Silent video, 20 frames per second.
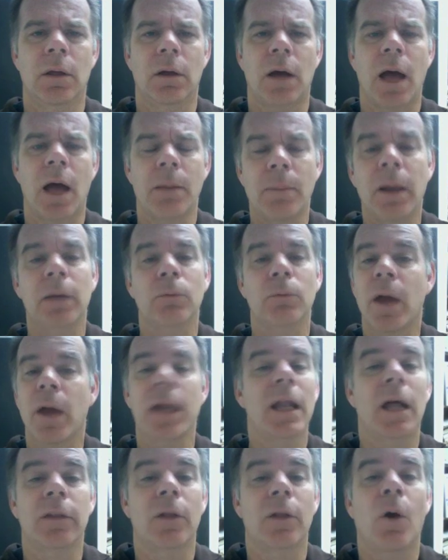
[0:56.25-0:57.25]
I might
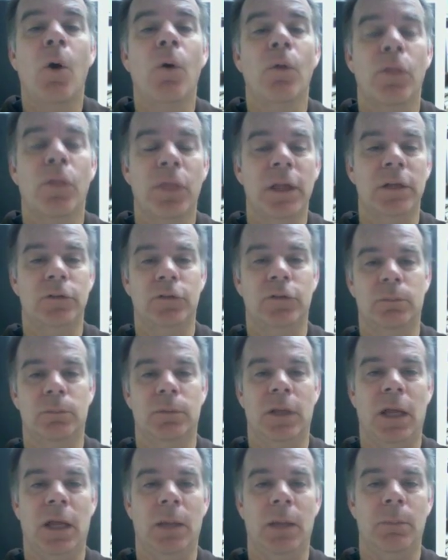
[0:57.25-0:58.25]
write on the whole thing
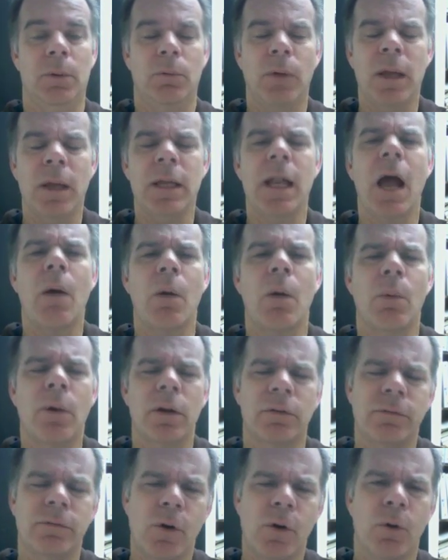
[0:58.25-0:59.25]
someday, but right now I
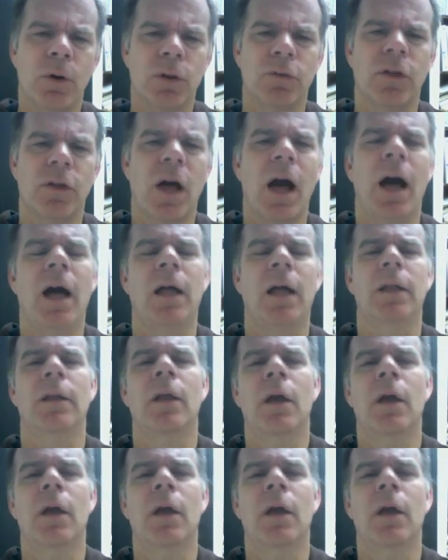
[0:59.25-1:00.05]
want to focus on